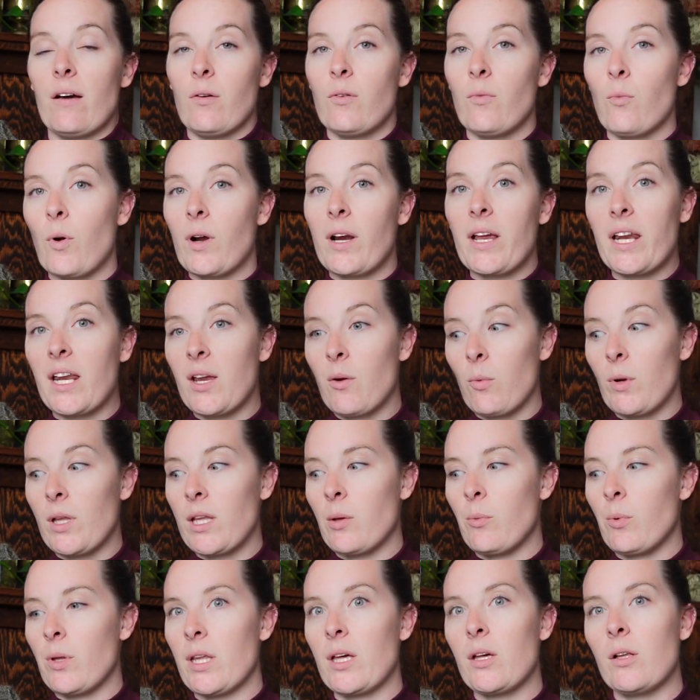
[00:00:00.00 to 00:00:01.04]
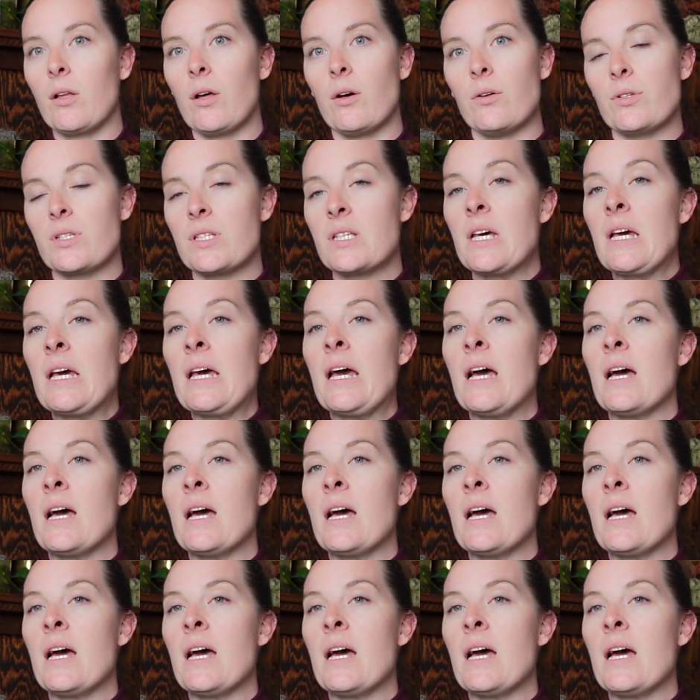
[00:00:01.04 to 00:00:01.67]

we're getting really, really close.